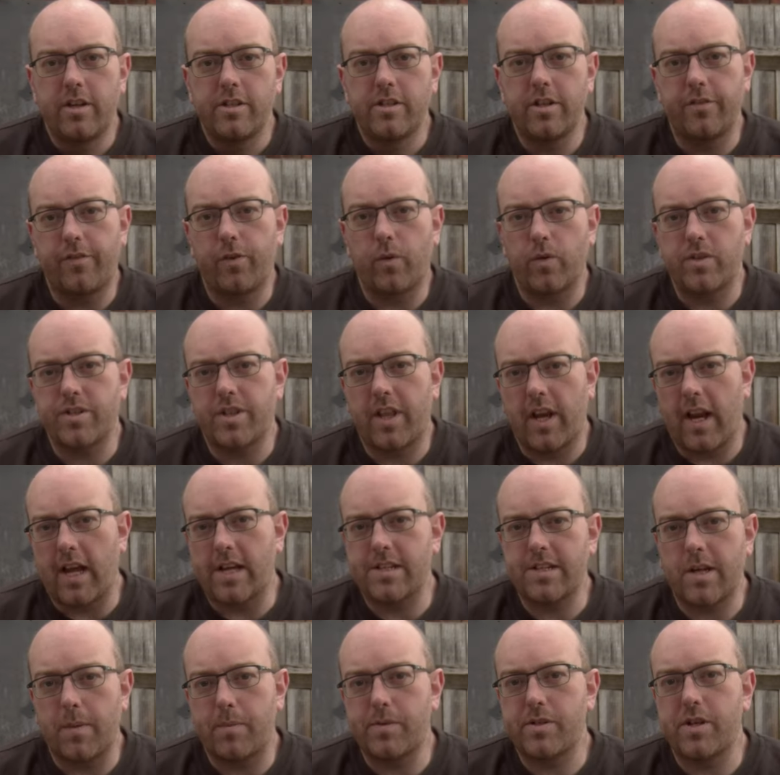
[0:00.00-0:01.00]
so if you watched the
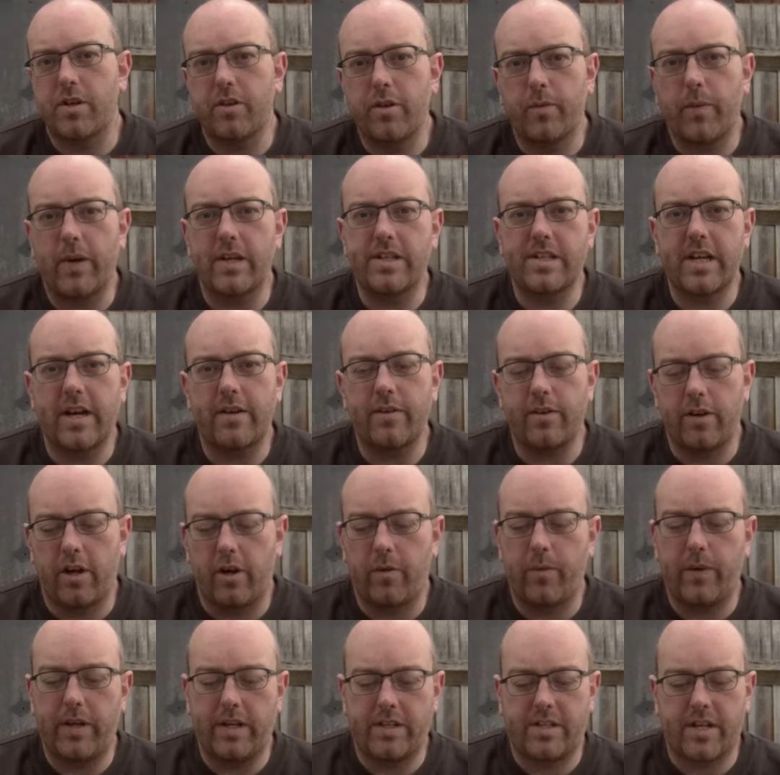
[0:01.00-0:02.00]
last episode that went out, you know
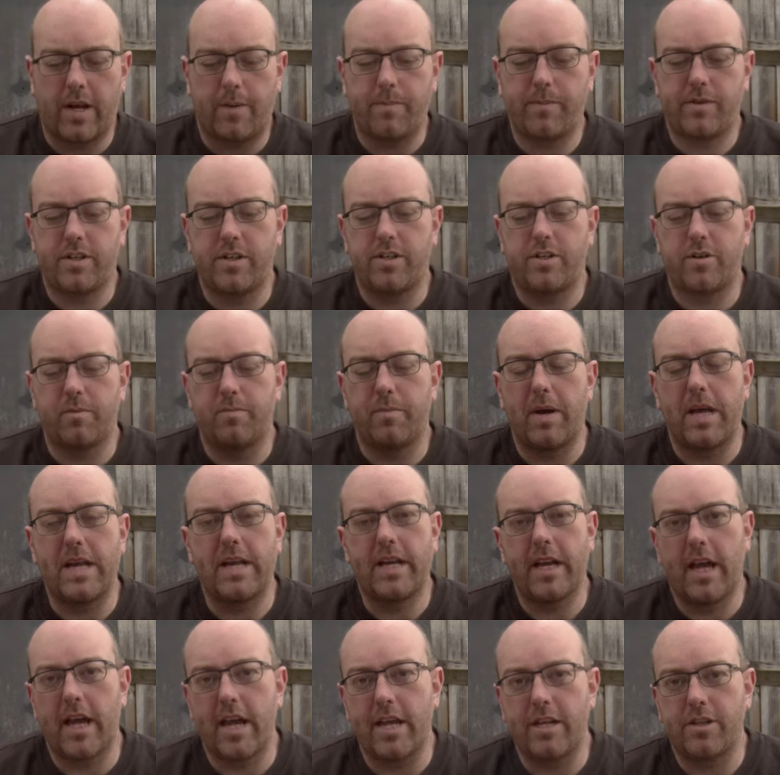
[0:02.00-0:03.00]
we attempted to
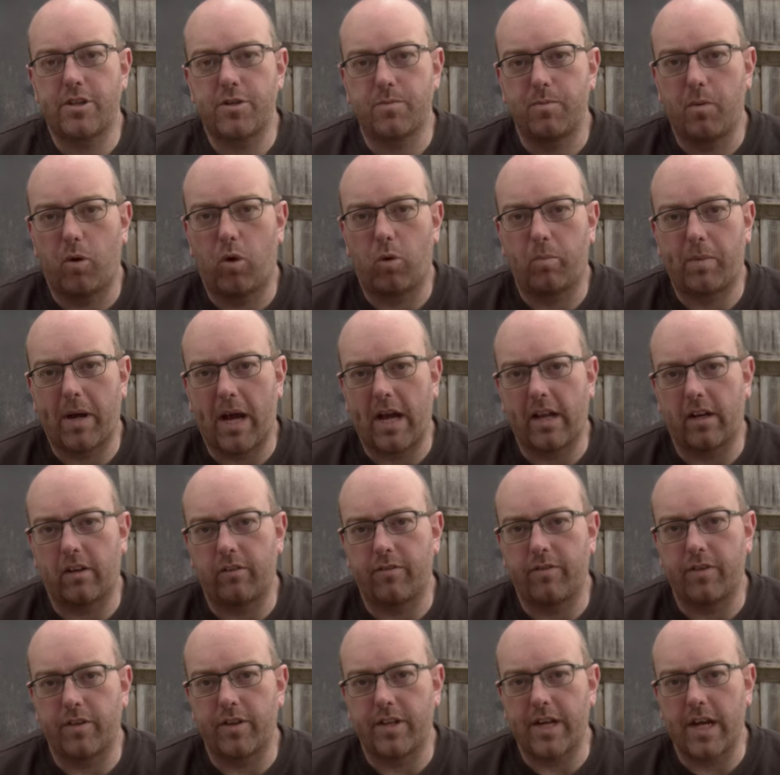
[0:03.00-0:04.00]
make a small panel
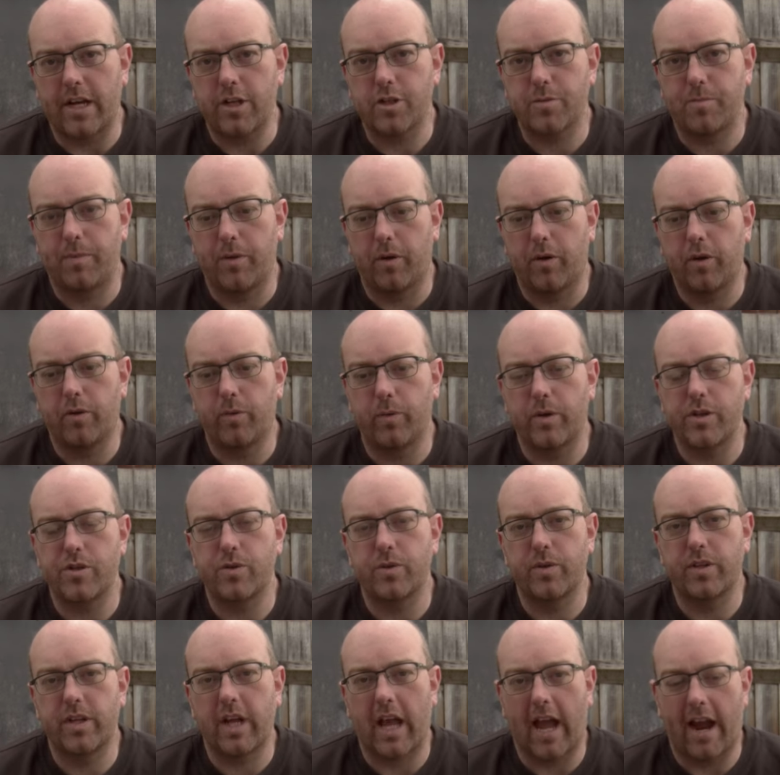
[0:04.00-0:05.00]
for the dashboard which
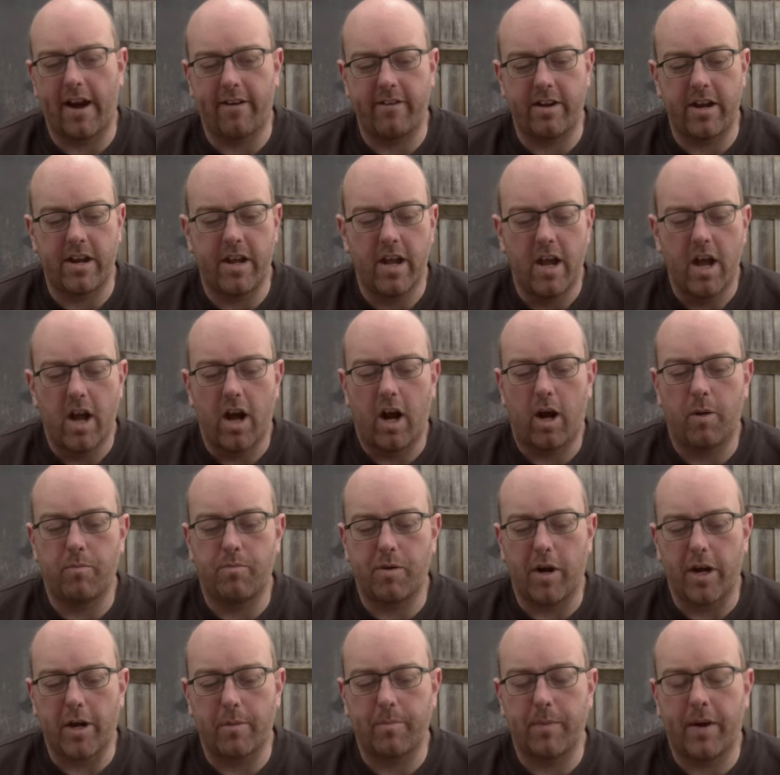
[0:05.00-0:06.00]
would carry our
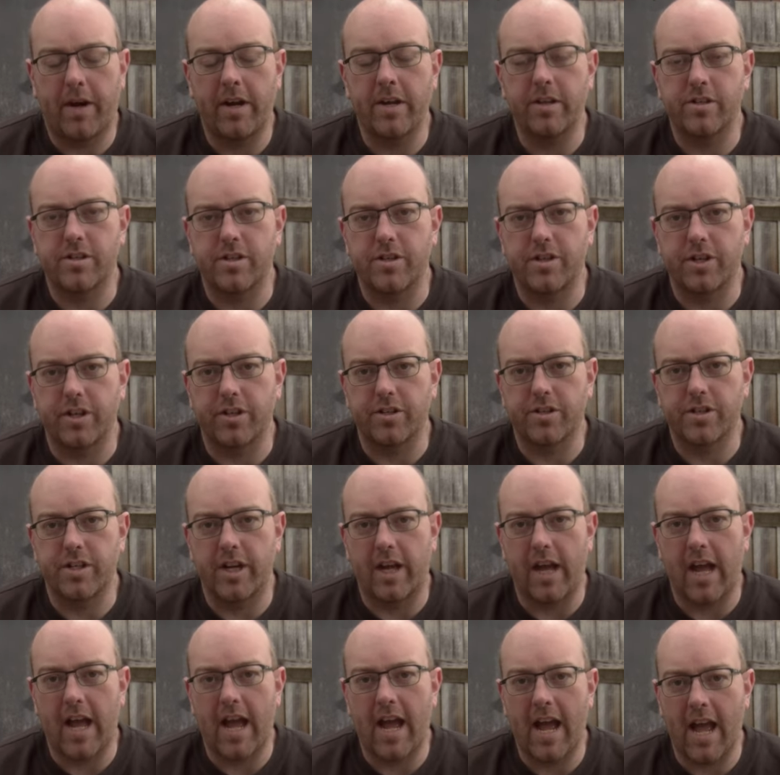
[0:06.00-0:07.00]
brake bias
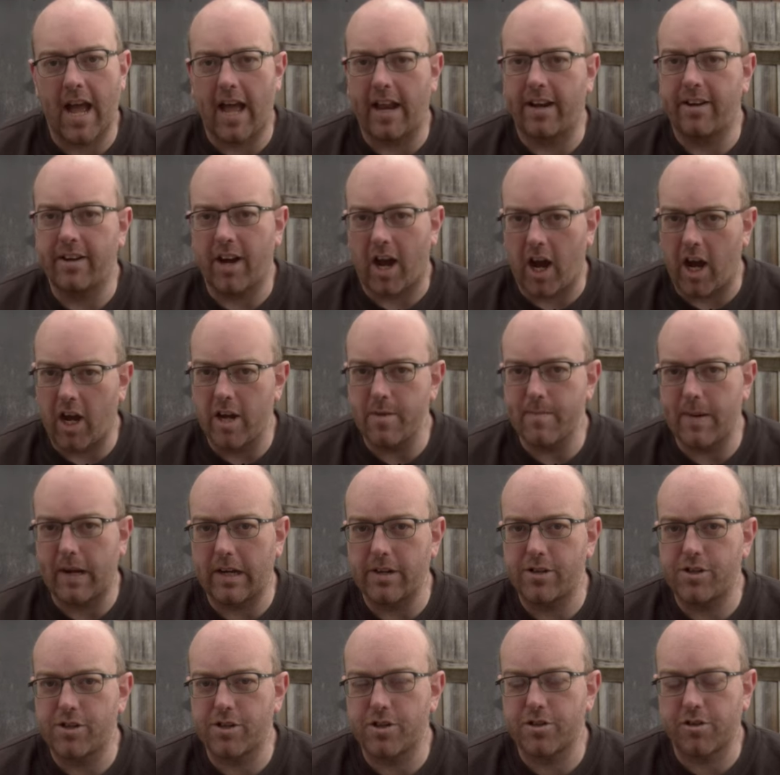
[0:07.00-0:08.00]
adjuster and I
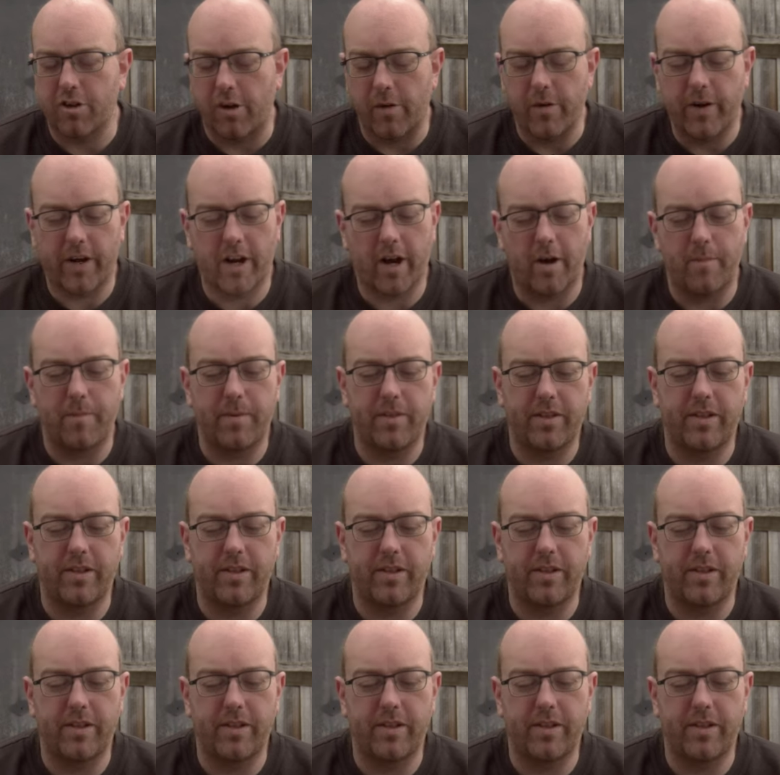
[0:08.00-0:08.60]
managed to screw it up.